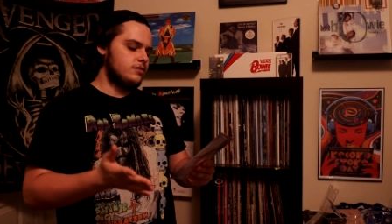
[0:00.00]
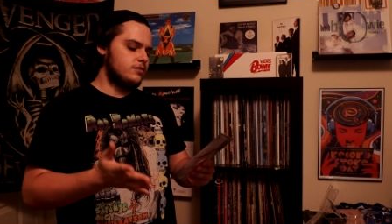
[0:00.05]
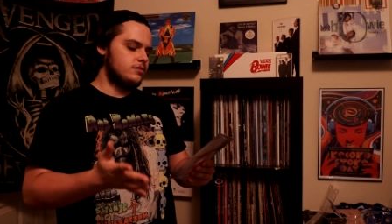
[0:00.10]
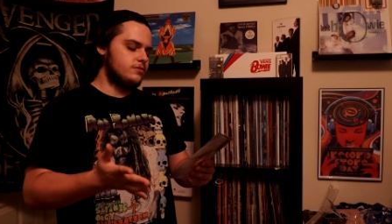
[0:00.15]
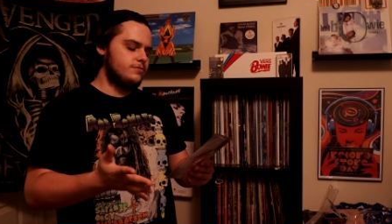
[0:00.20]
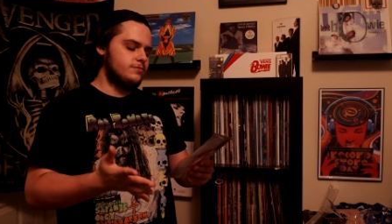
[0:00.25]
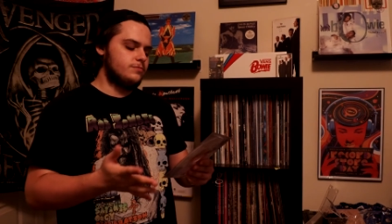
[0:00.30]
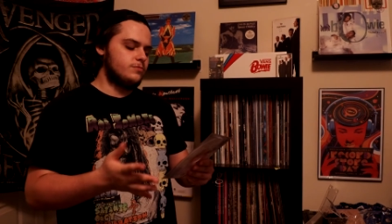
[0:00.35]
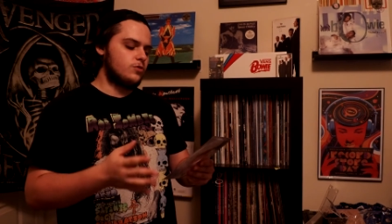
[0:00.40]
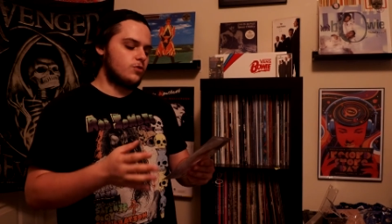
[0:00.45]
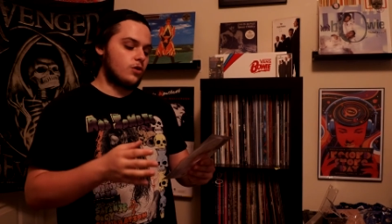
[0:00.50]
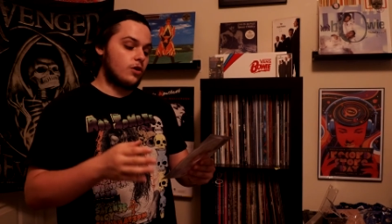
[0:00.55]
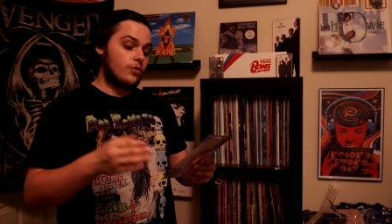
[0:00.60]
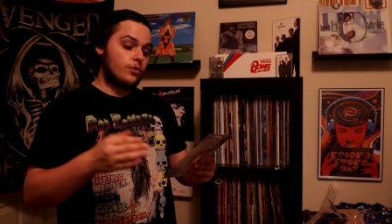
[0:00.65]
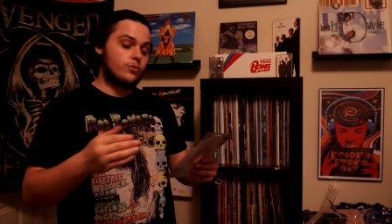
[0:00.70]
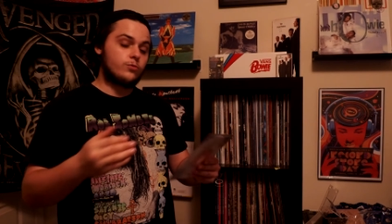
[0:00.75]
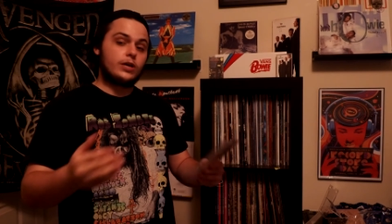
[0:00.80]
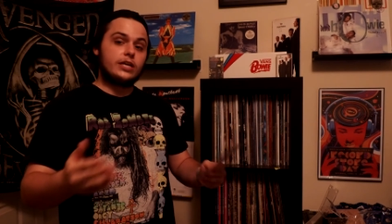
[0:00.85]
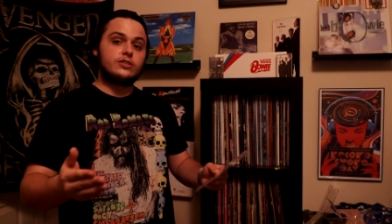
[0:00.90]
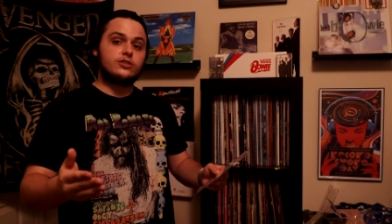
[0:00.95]
or on
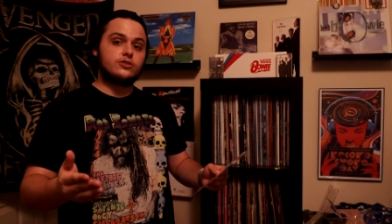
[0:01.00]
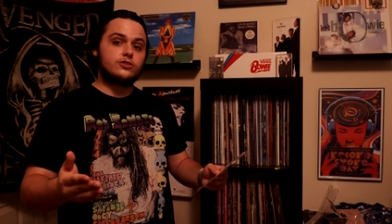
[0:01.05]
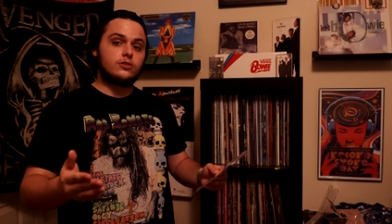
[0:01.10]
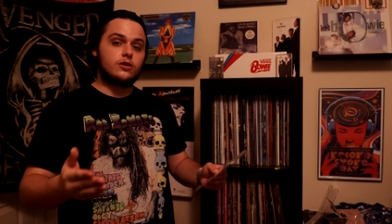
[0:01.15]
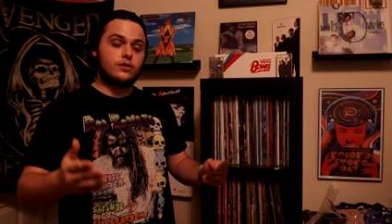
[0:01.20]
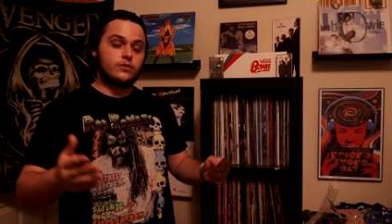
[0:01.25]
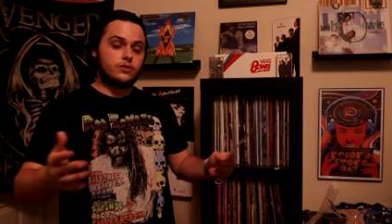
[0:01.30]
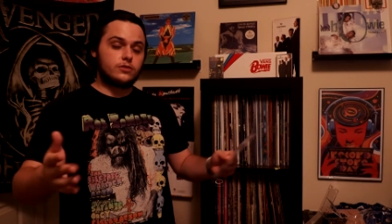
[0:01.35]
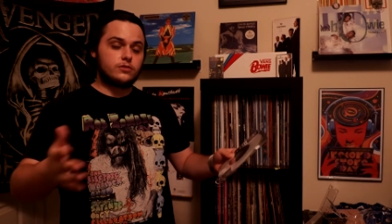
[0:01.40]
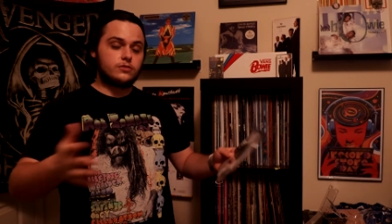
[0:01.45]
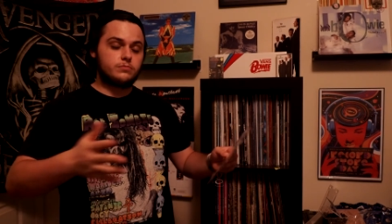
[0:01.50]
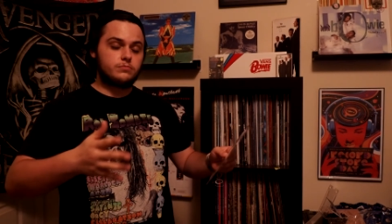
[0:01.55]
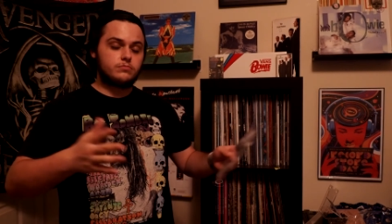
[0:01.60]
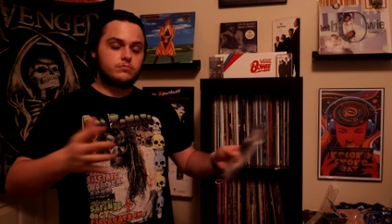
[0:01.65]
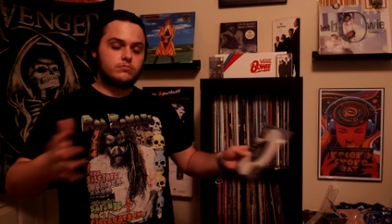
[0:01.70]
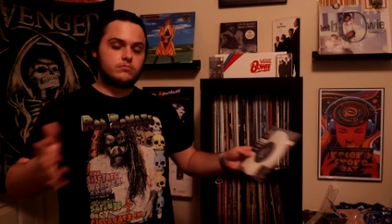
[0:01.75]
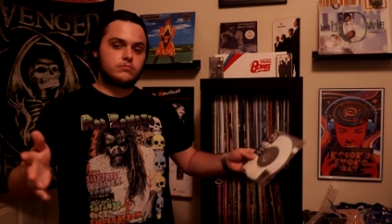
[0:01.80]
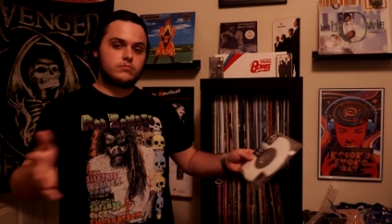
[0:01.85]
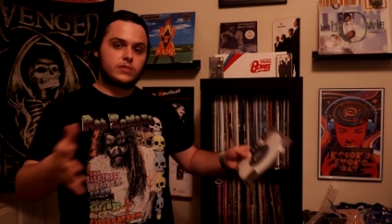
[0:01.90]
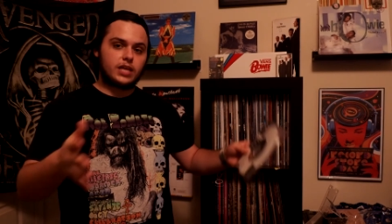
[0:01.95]
the
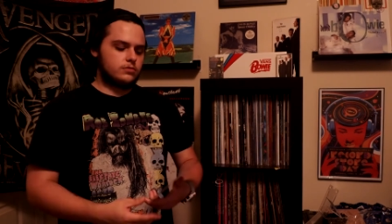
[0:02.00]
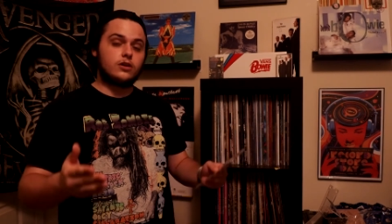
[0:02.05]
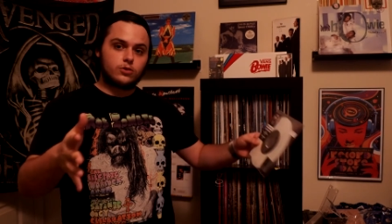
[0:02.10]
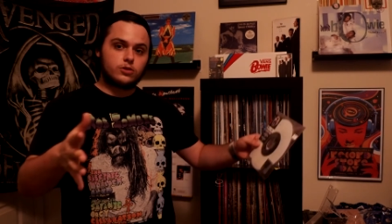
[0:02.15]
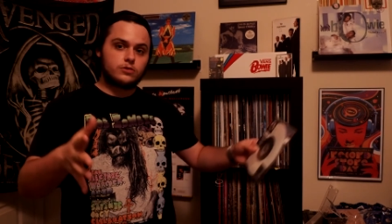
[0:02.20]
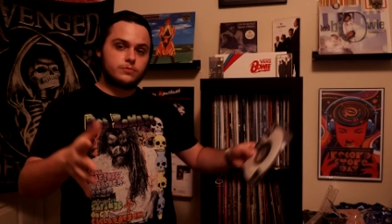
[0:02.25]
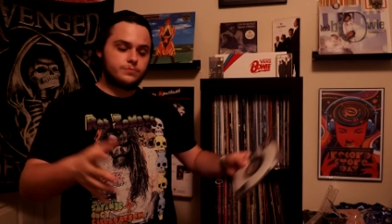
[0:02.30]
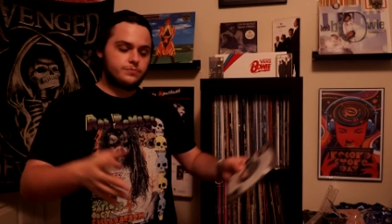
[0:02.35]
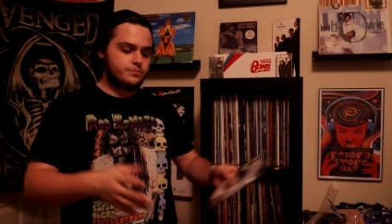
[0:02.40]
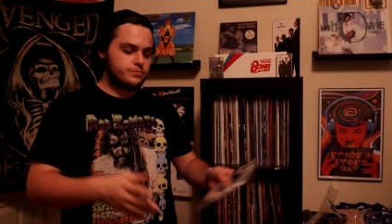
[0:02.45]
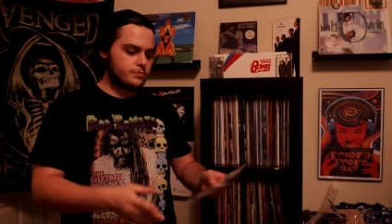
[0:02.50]
counter,